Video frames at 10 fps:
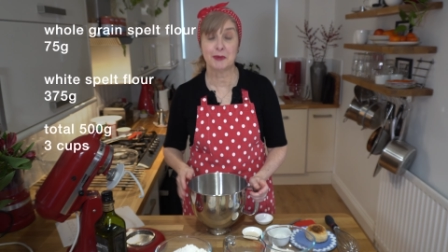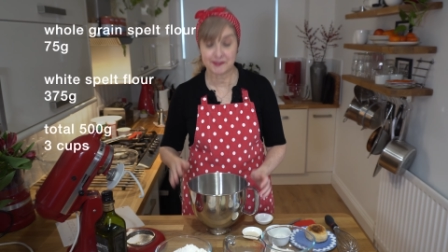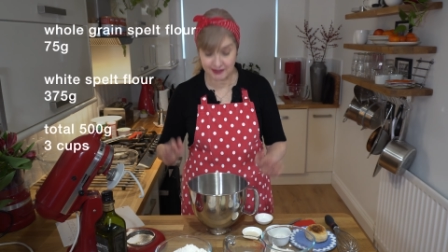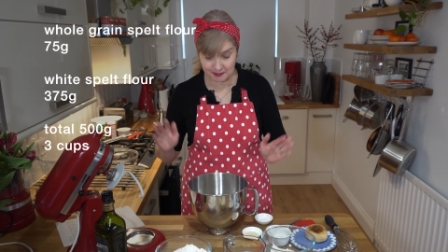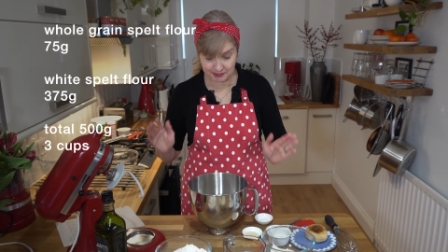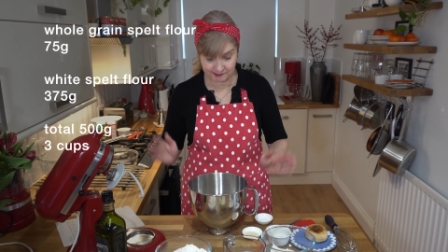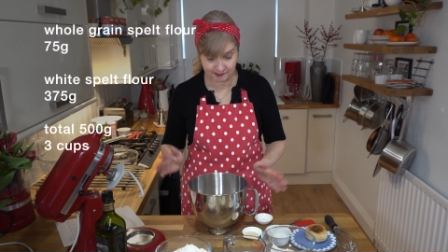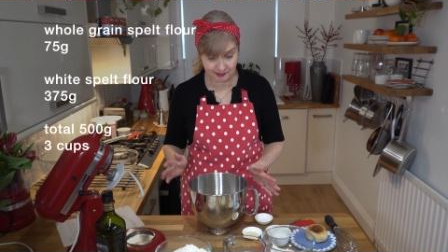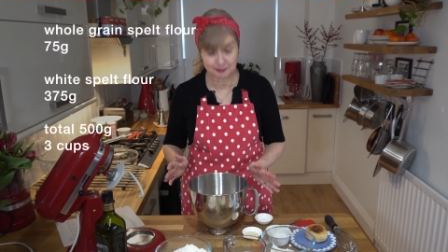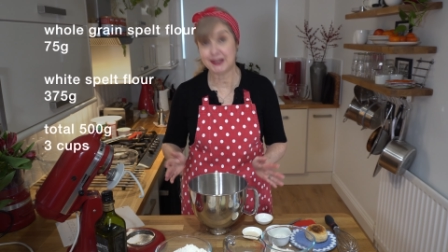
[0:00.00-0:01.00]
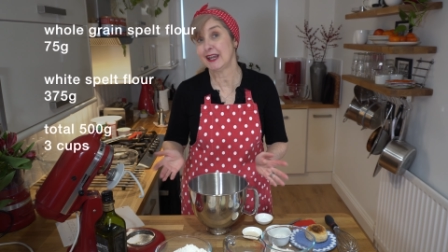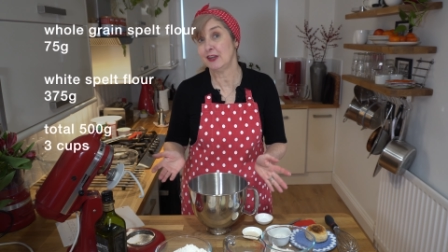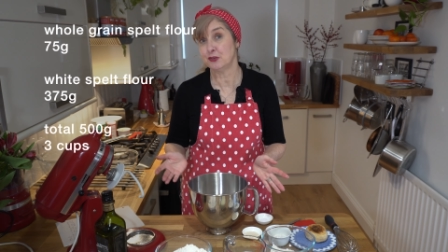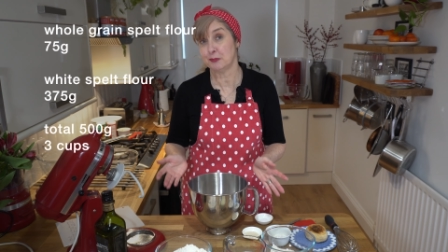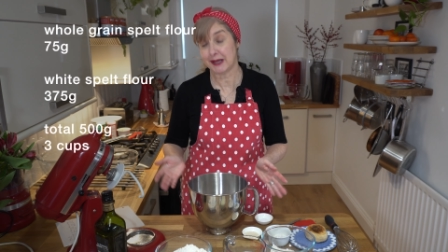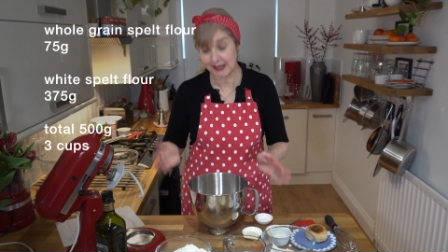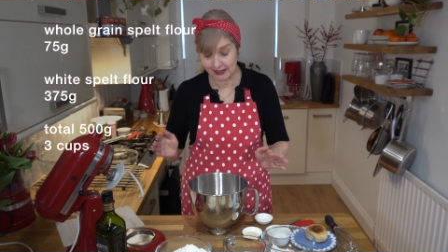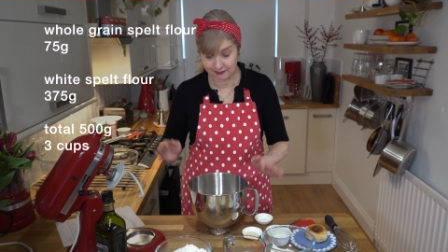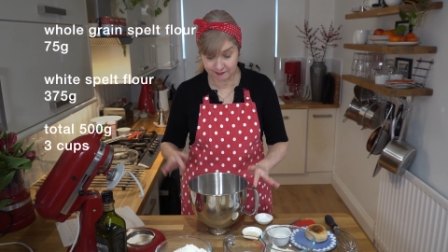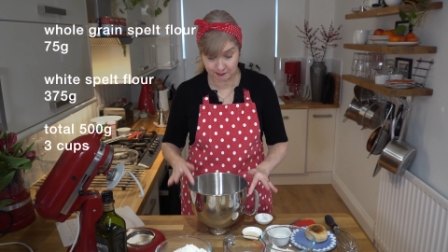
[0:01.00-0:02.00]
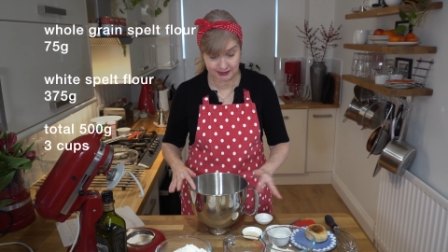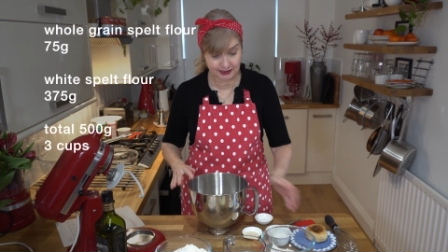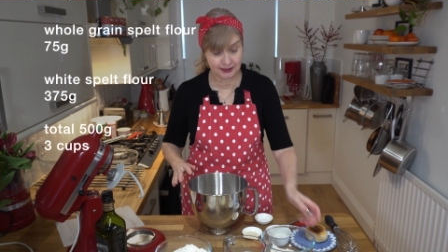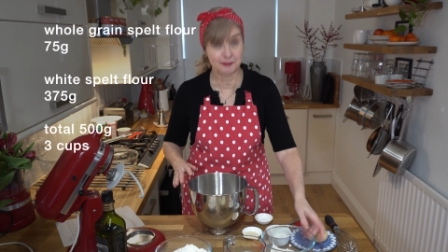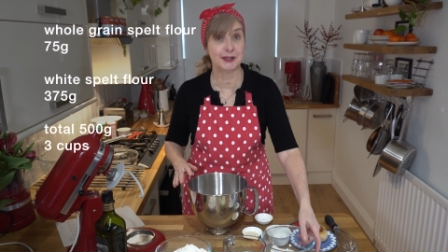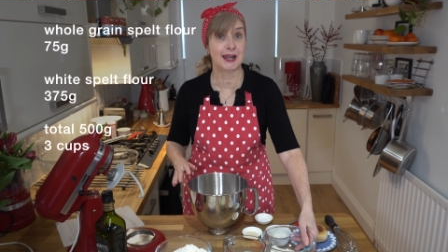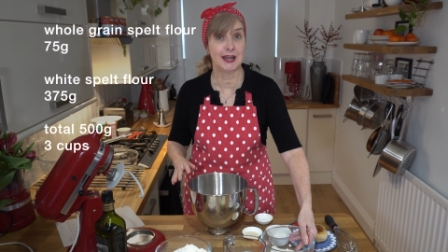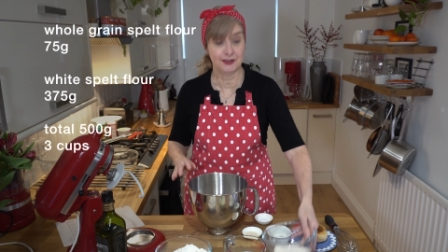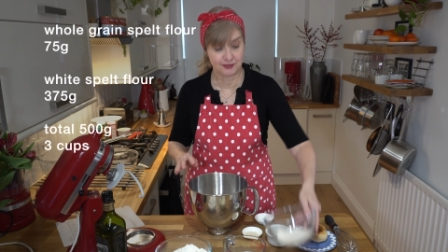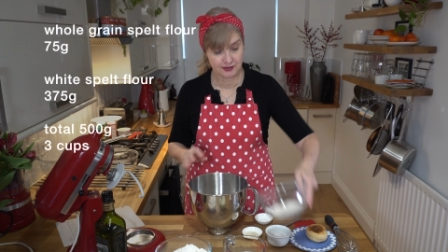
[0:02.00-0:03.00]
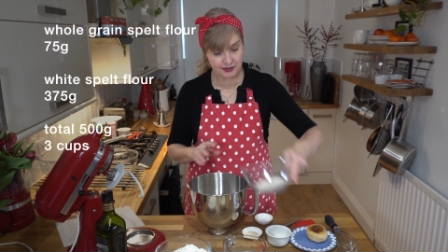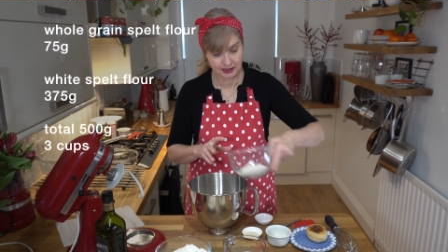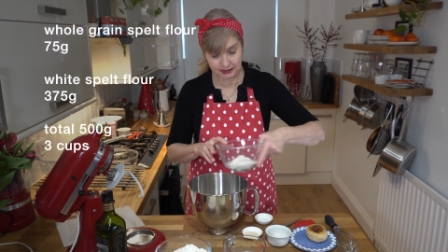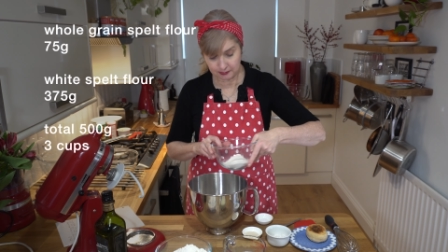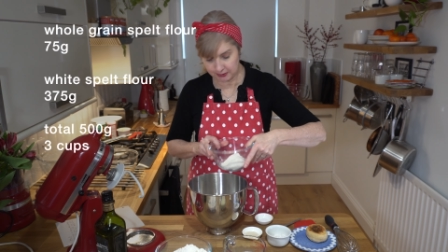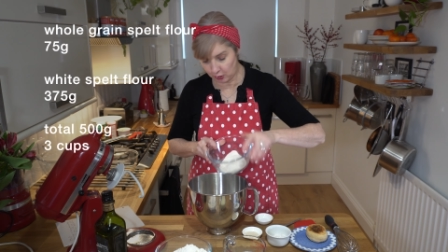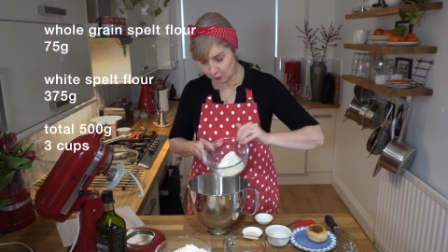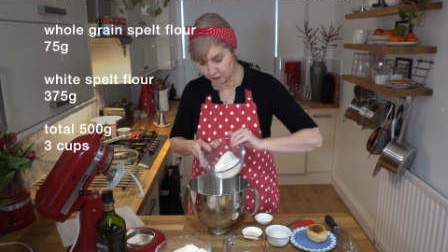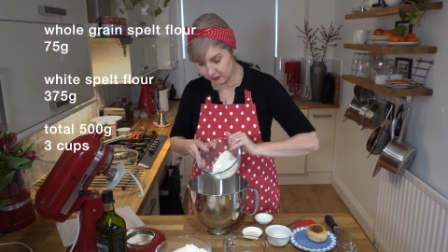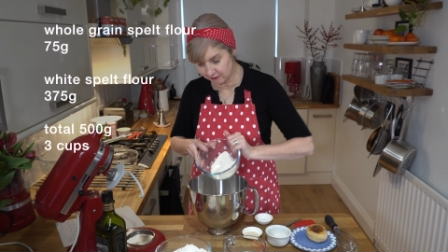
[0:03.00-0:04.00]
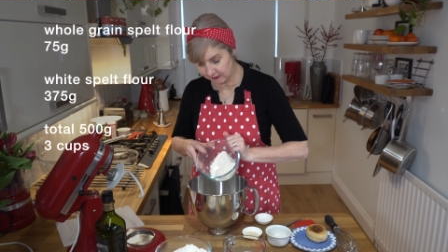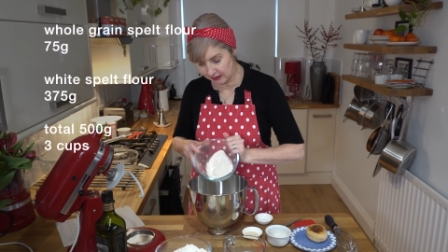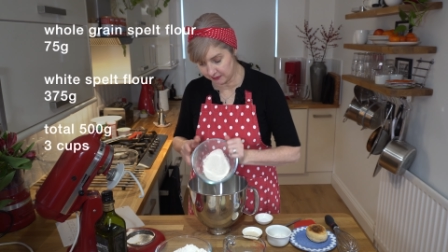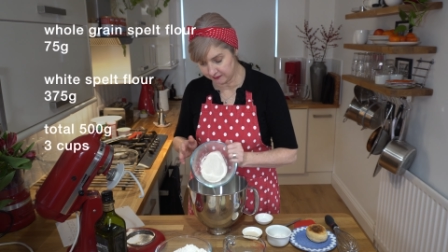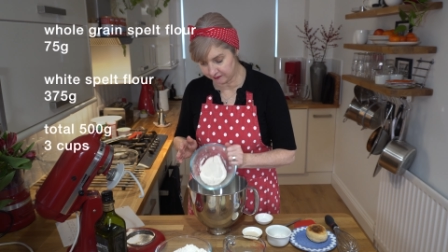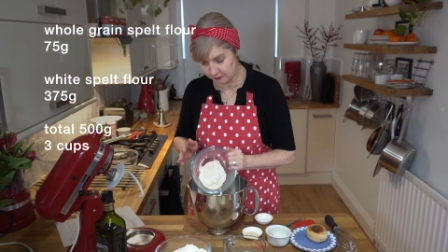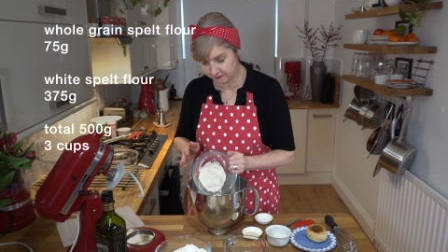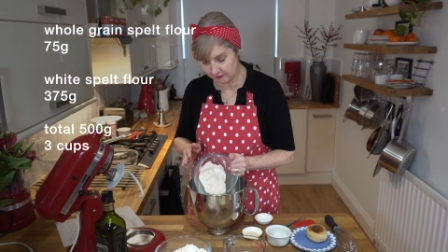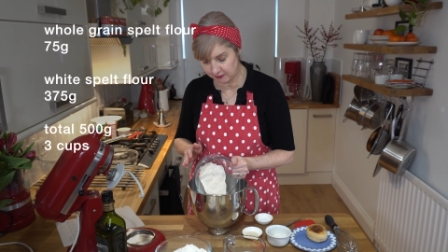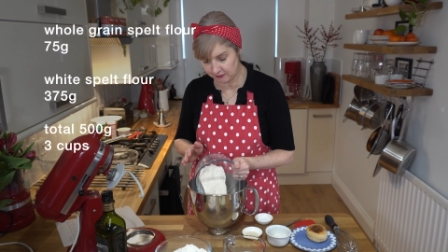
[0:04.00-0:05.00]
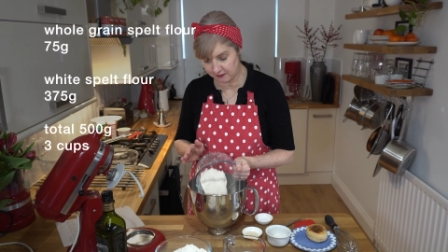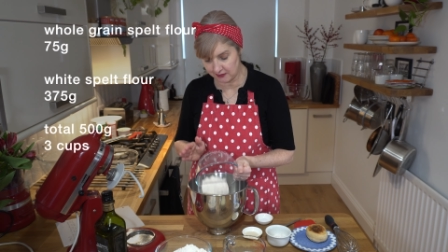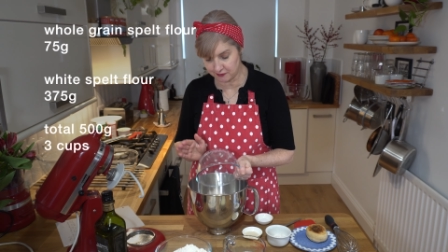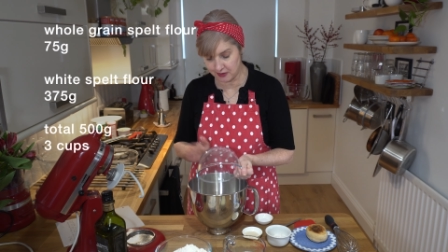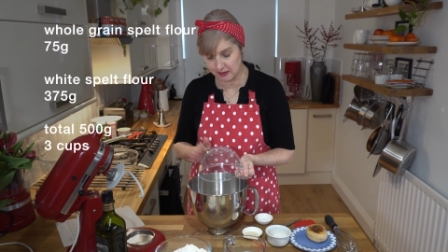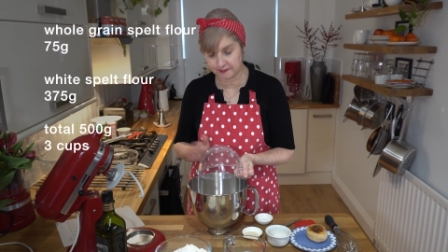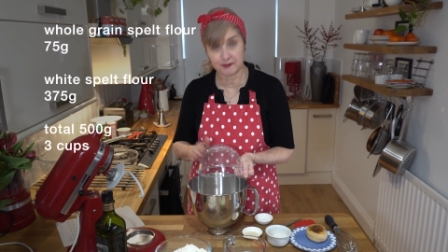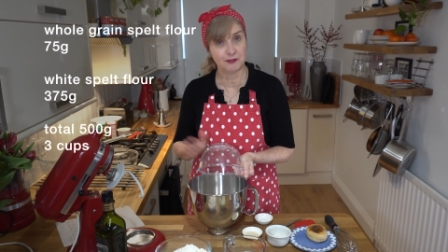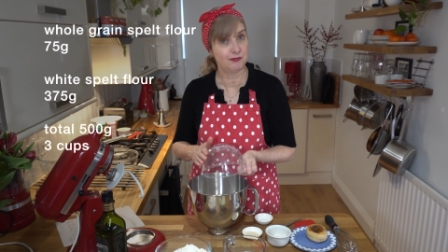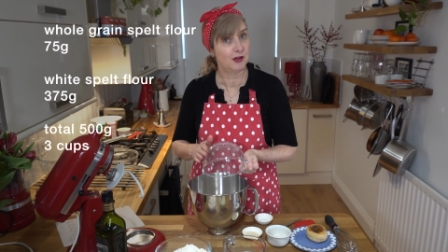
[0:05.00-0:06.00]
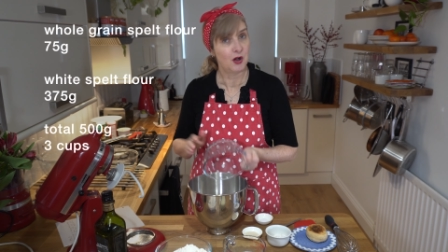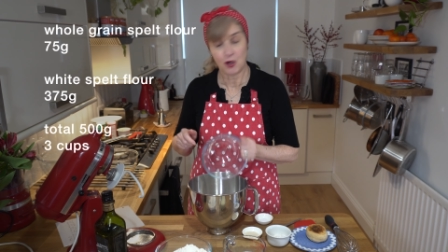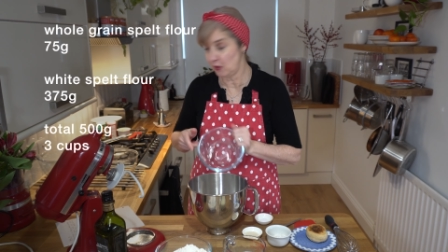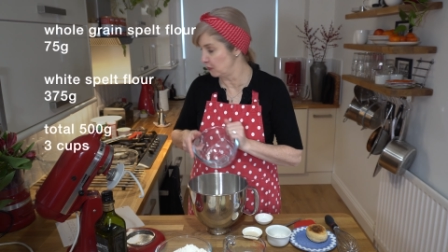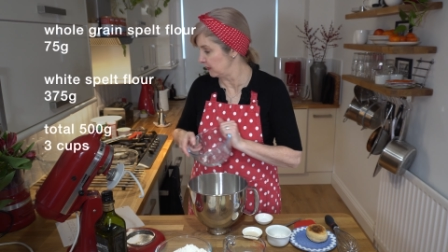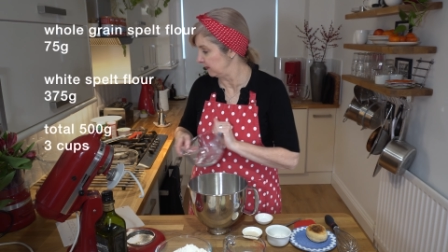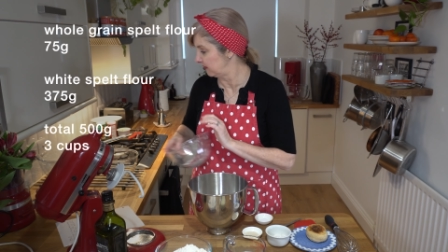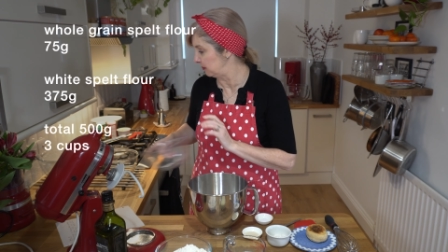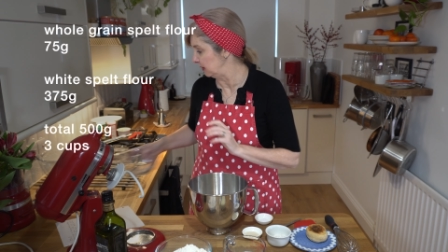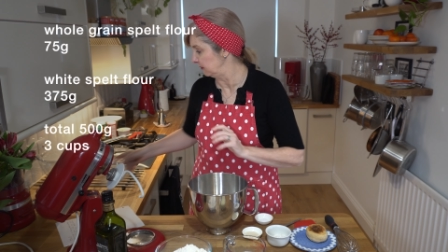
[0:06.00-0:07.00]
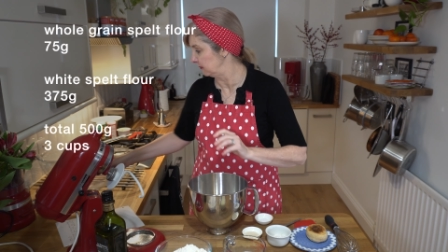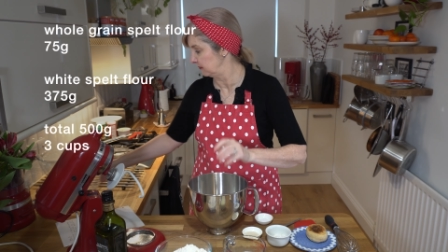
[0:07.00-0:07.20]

on my stand mixer, but you can do it by hand. So in here I'm going to add a little bit of whole grain flour, so seventy-five grams of whole grain spelt.